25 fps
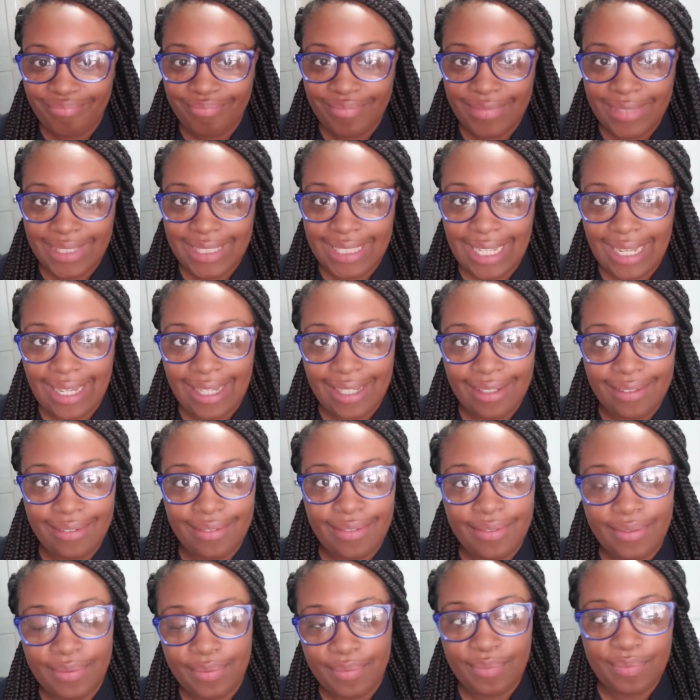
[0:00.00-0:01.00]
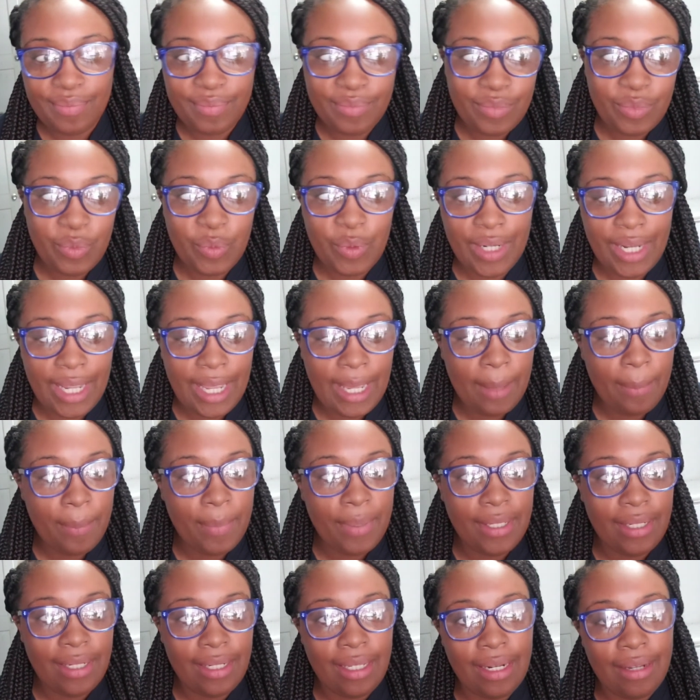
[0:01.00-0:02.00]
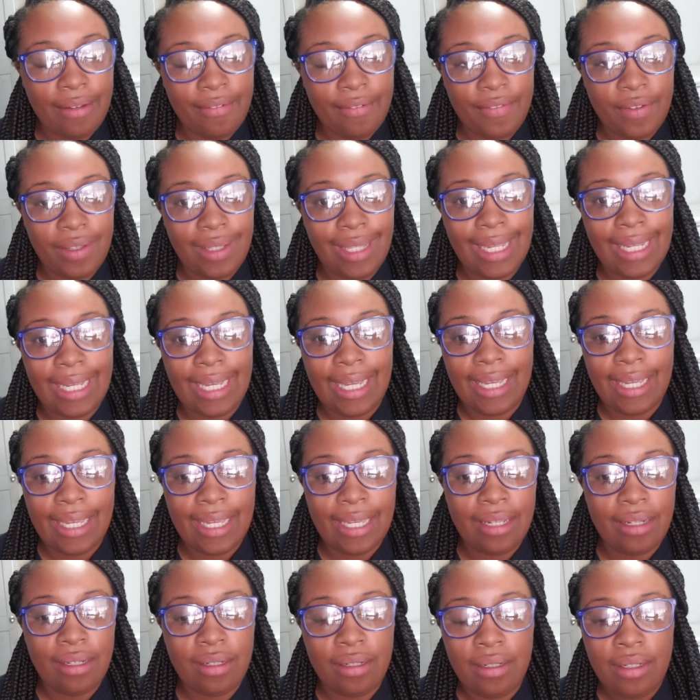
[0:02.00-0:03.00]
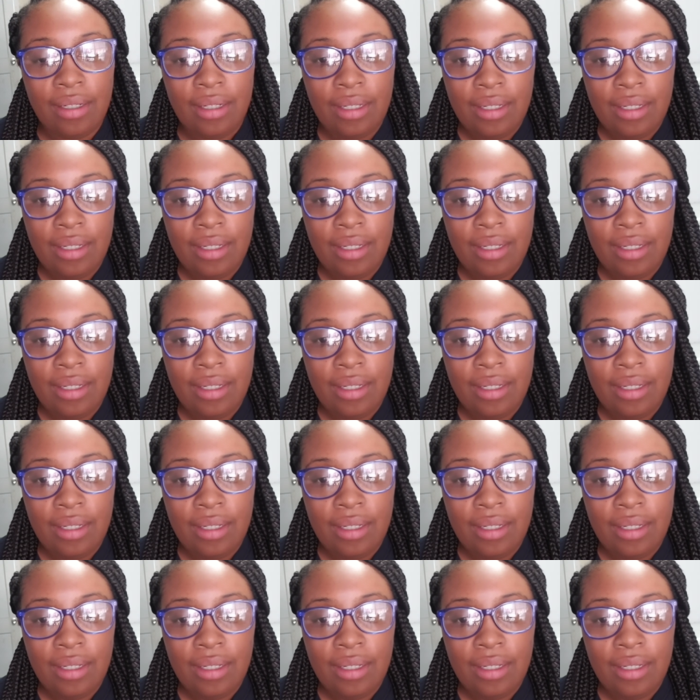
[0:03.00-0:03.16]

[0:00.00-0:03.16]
it's kind of what happened, and I feel like I had